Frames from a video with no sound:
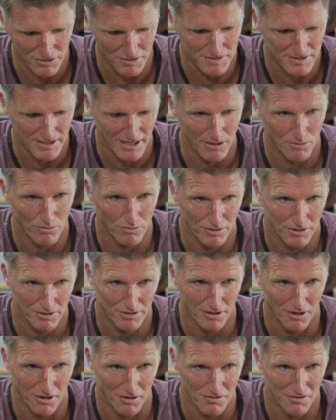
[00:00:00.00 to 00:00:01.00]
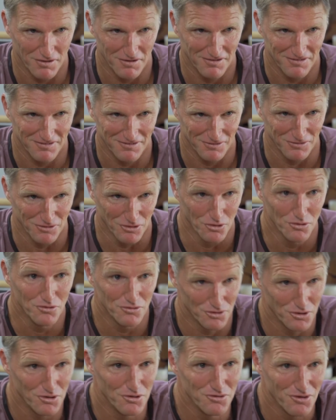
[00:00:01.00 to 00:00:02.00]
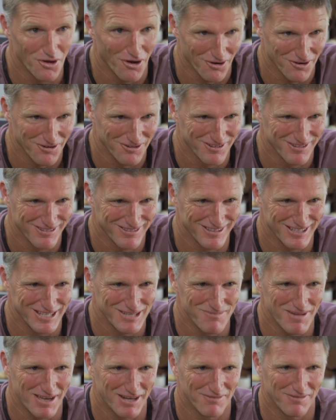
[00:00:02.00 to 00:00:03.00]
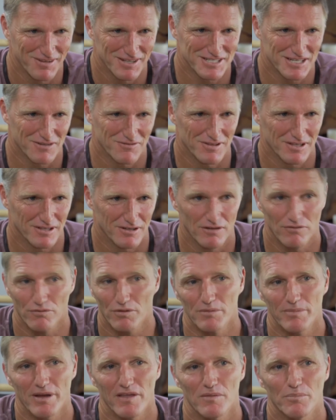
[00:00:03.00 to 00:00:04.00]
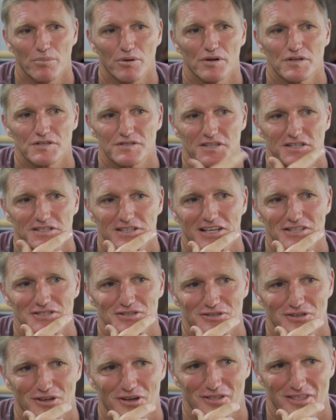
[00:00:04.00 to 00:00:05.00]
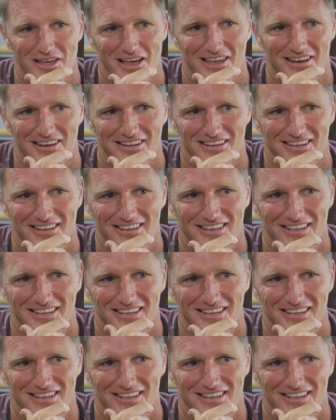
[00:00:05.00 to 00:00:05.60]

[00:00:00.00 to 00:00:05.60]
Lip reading: you say, well, you know that you know that you manifest everything in life. What about the person that doesn't know that?